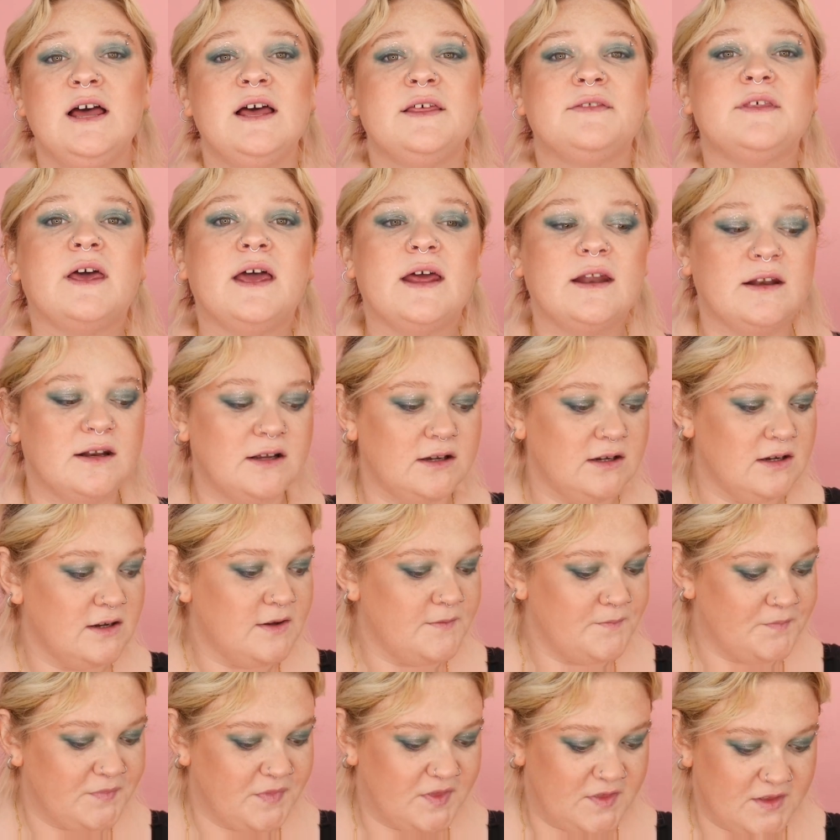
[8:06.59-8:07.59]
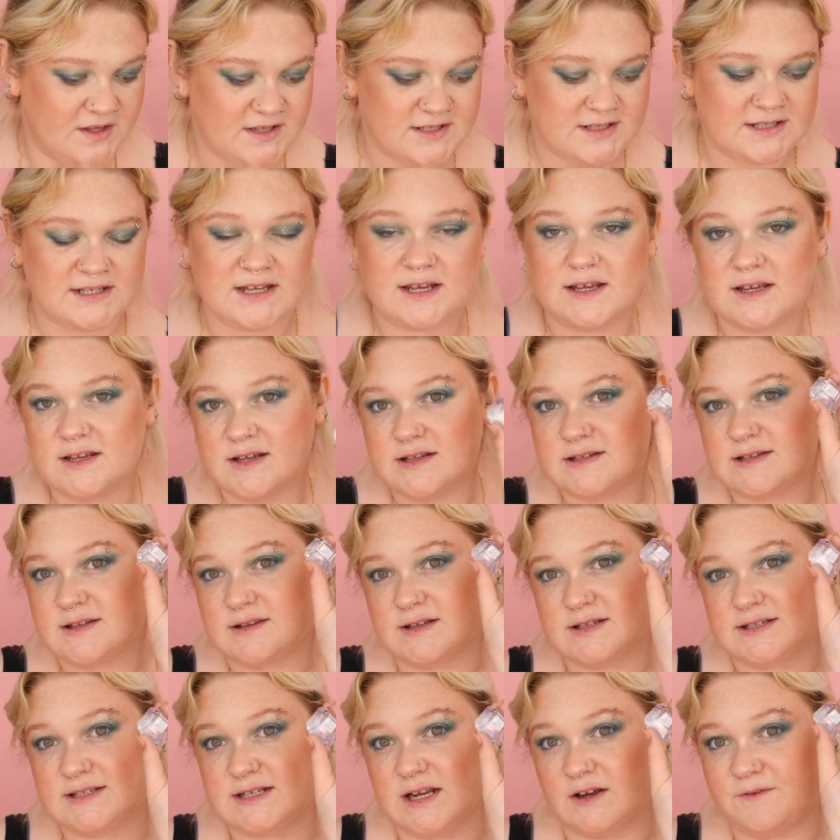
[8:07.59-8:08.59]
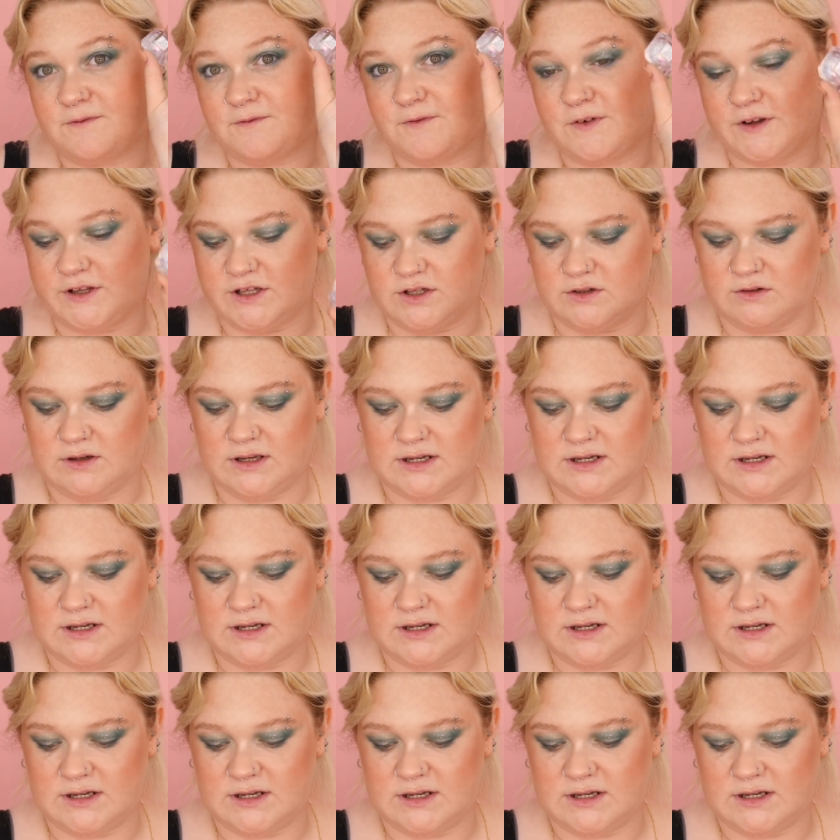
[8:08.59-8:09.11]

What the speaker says: then this is the stuff for you.